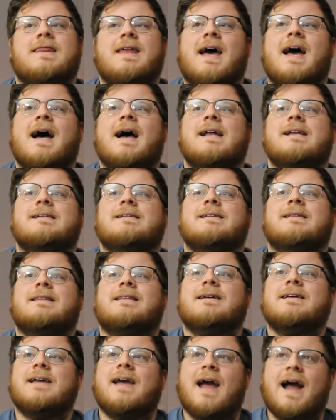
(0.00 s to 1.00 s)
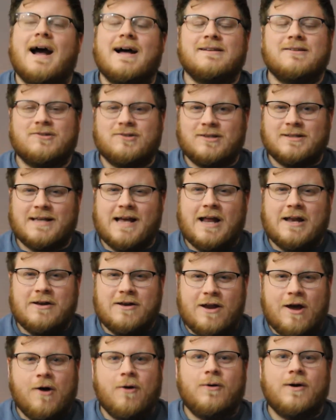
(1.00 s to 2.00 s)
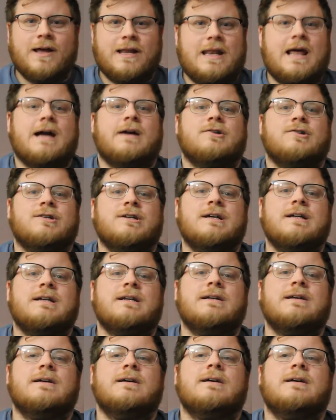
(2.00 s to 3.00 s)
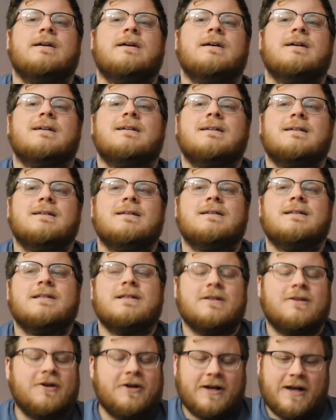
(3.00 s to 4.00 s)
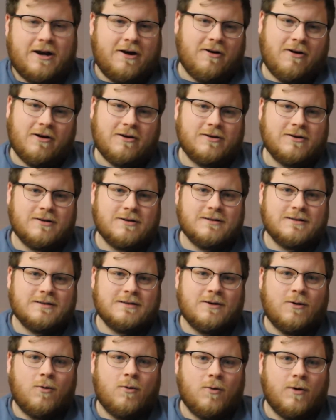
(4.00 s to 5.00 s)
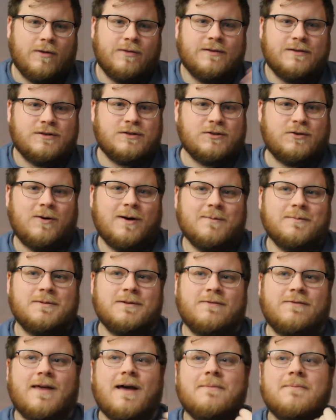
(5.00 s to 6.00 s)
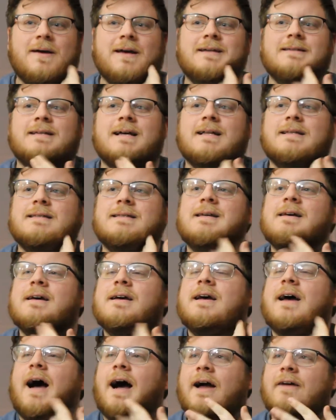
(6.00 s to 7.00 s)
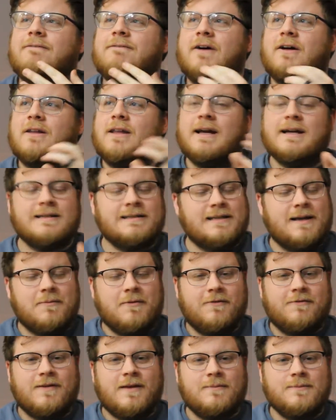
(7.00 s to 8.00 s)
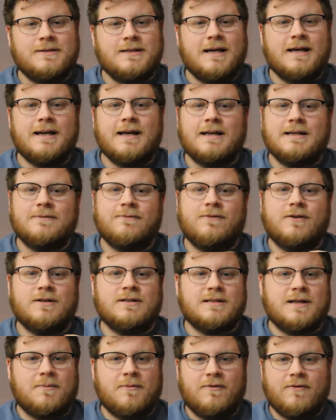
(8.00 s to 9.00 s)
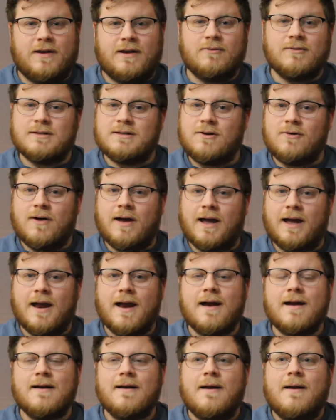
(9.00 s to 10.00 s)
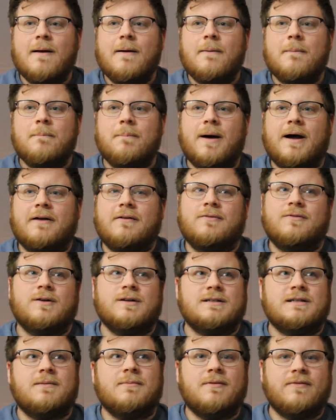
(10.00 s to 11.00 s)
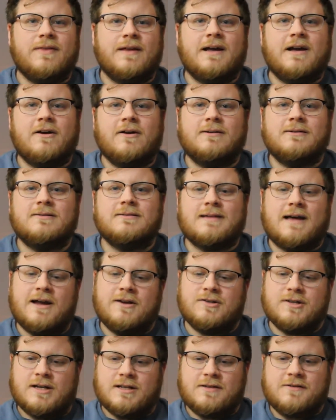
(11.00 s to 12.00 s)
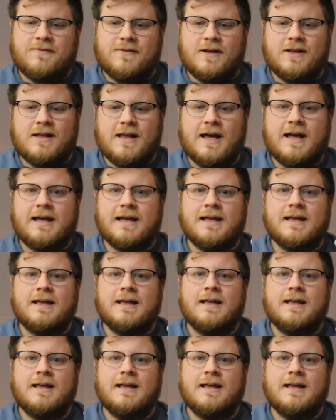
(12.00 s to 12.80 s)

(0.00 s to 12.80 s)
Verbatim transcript: that the cast just had no connection to their characters or the script, if that makes sense. I felt like some of them did, and for some of it, it was okay. But for some of the characters, I just feel like